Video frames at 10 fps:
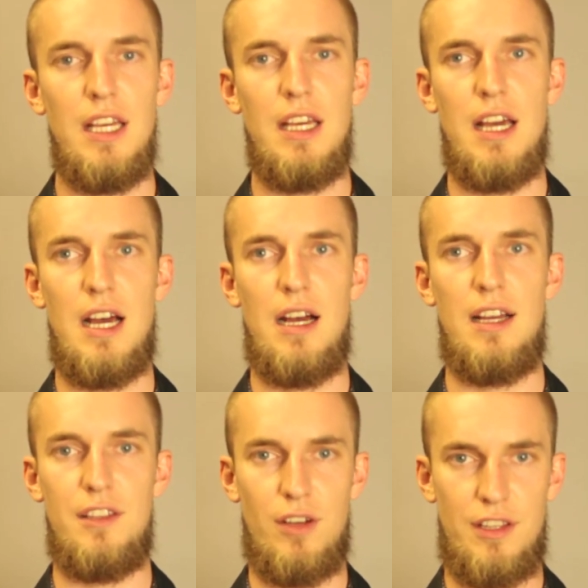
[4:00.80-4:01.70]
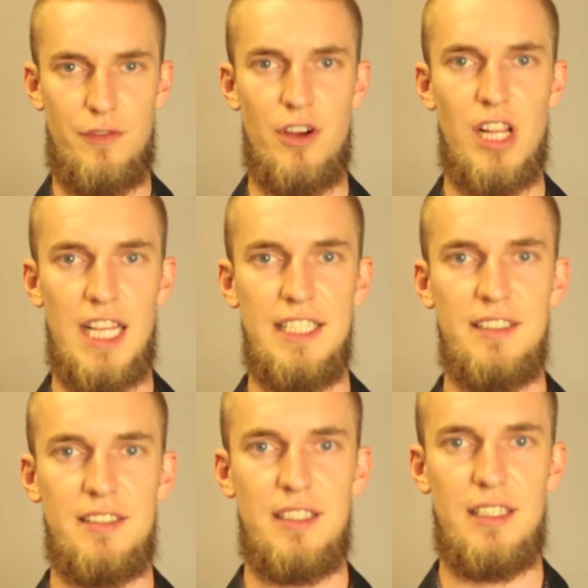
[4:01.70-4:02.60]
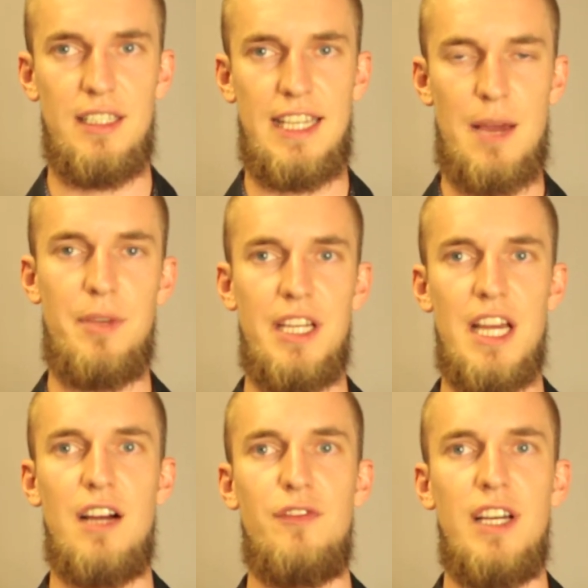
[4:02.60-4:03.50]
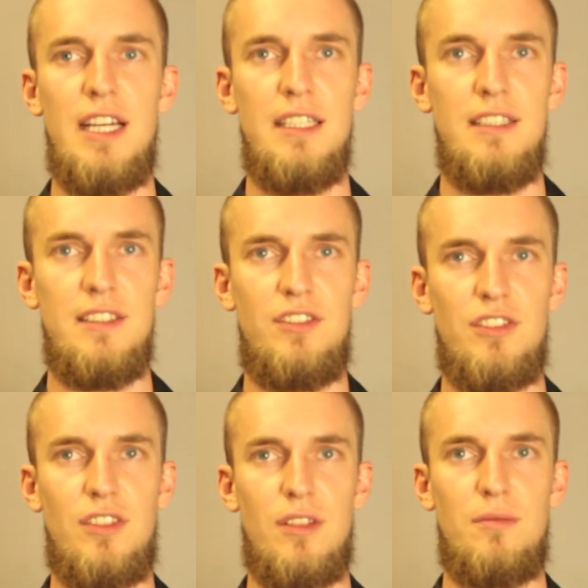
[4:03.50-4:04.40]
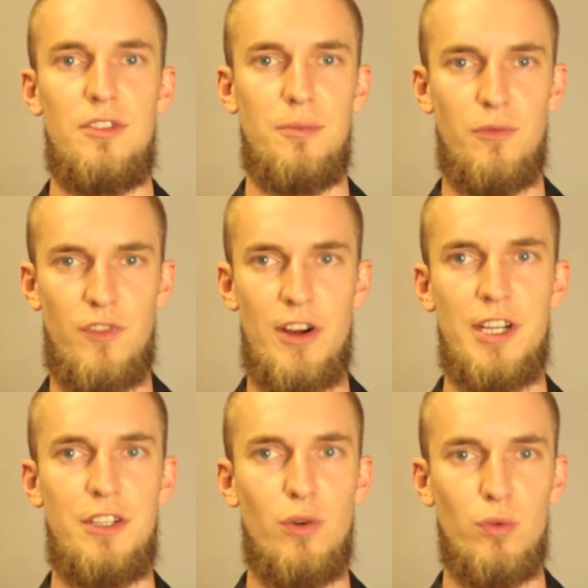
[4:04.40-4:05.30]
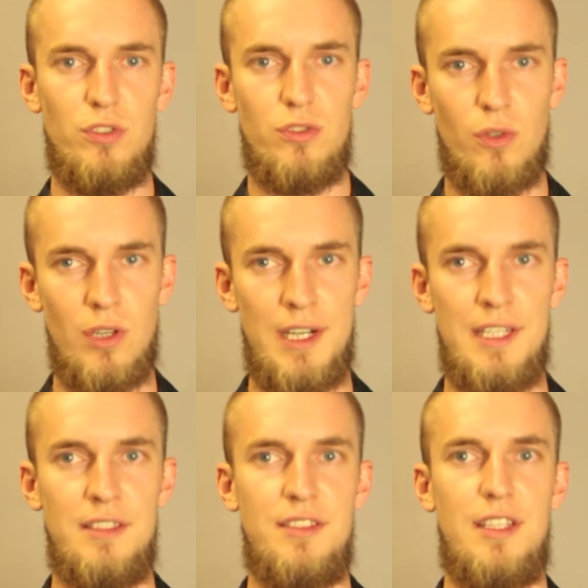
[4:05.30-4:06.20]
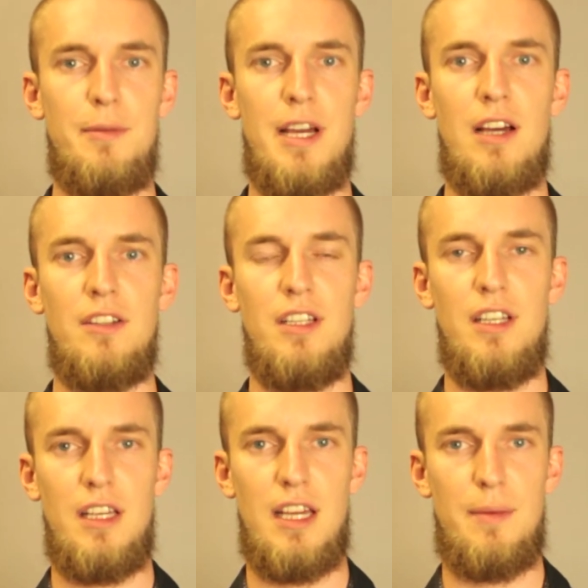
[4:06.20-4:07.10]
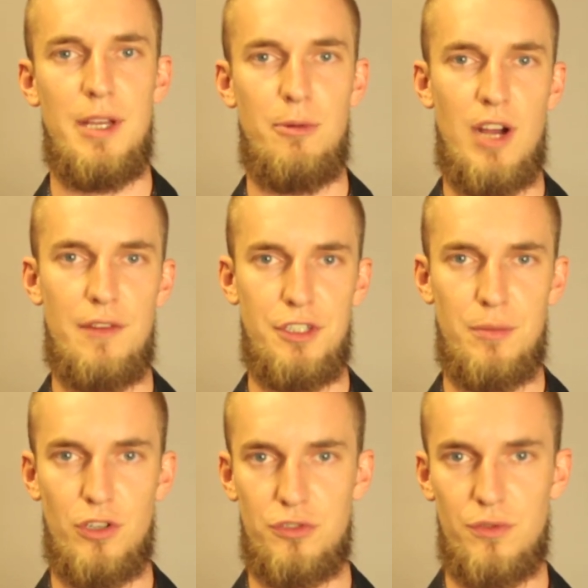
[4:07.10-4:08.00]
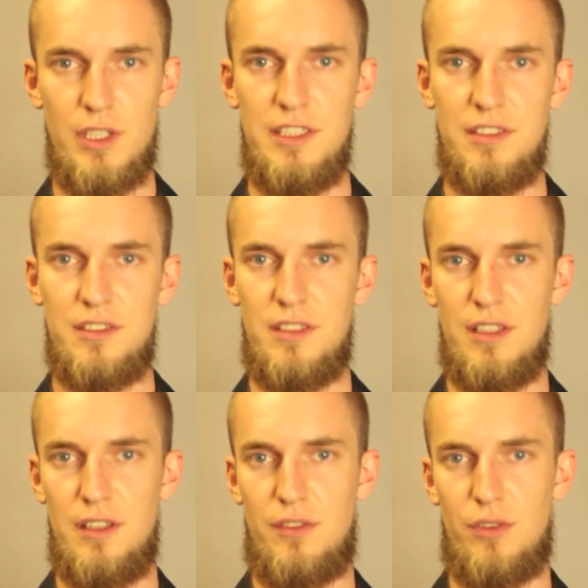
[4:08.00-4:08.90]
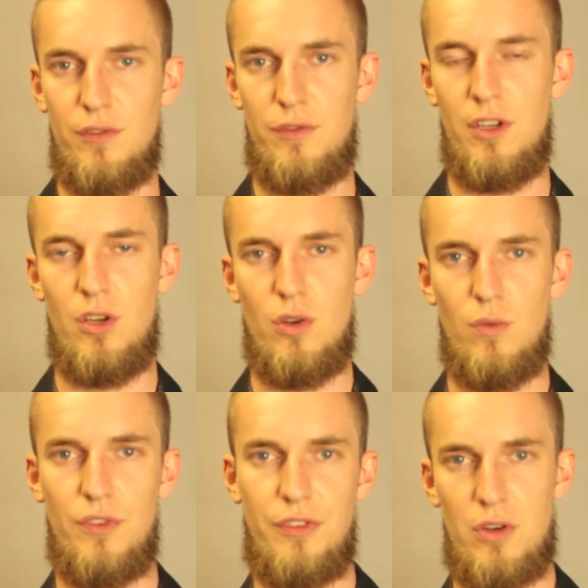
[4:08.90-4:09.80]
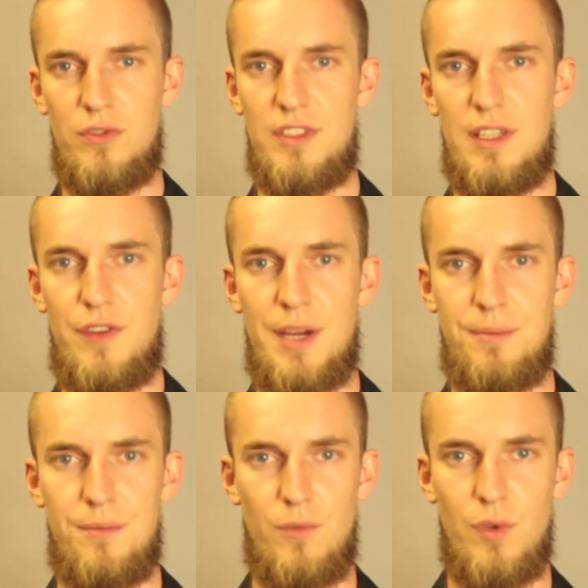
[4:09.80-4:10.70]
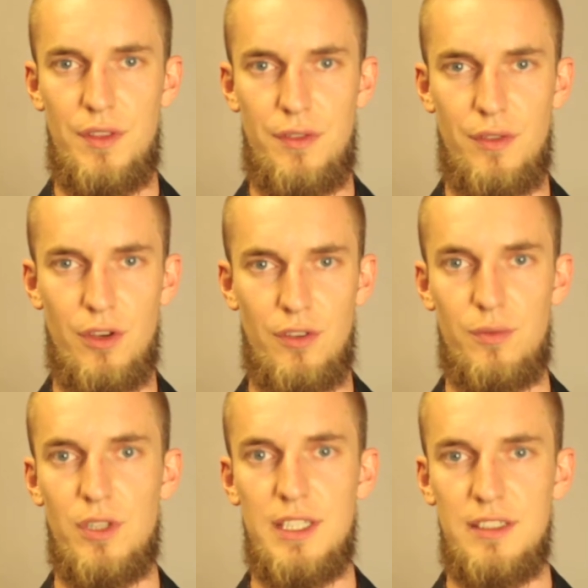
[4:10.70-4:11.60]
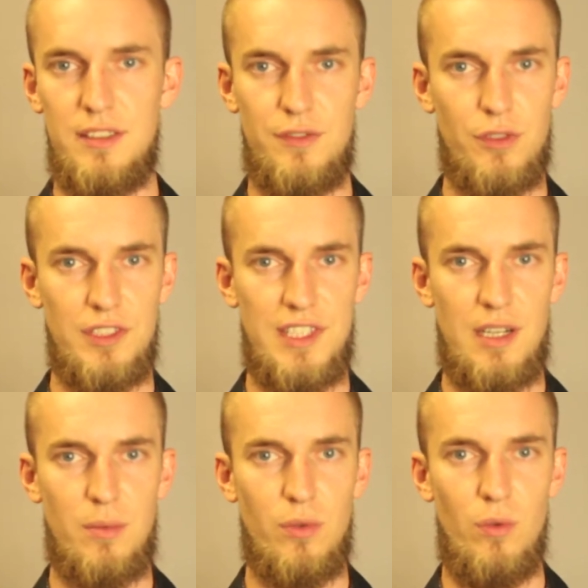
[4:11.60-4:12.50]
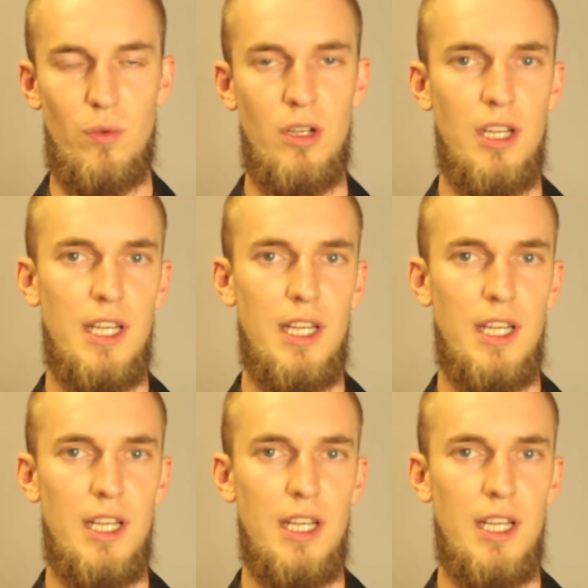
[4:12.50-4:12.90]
at the very least, can be enough. And there's just some very cool stories about people having emotional releases and the sort of results that they've had with those releases. For example,